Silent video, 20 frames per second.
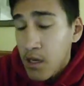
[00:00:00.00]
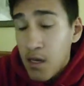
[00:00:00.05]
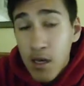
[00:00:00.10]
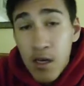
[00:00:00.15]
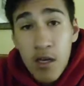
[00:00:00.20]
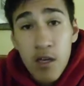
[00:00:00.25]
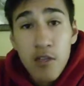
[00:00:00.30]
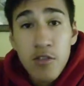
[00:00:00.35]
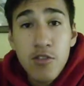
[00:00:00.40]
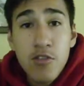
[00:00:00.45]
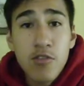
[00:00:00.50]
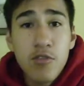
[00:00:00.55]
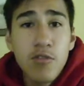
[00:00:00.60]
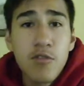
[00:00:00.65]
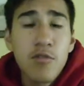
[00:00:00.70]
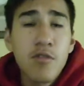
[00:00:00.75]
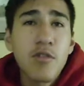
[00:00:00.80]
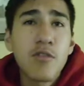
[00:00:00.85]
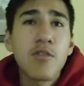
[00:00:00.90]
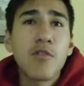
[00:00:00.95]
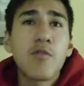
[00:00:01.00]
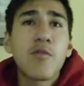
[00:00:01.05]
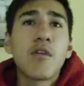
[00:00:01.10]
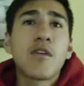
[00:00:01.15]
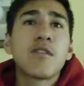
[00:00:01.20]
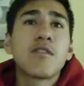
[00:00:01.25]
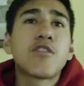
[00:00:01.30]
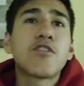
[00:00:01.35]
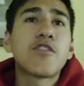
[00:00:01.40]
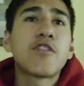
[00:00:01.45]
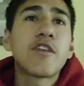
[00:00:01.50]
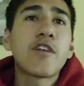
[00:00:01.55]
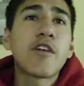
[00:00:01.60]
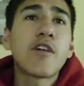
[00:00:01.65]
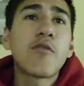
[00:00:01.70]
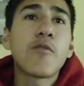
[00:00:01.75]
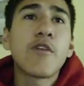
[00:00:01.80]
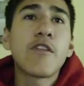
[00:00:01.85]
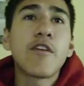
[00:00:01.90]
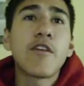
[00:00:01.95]
Also, I want to share
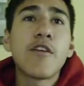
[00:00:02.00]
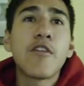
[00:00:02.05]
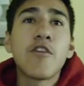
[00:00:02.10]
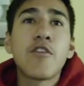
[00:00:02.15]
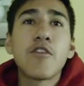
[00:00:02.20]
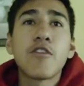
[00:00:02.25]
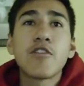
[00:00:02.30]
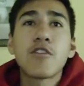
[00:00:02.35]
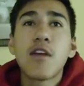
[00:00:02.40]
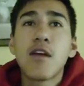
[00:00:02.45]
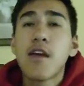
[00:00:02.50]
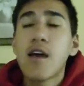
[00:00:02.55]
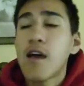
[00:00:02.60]
with others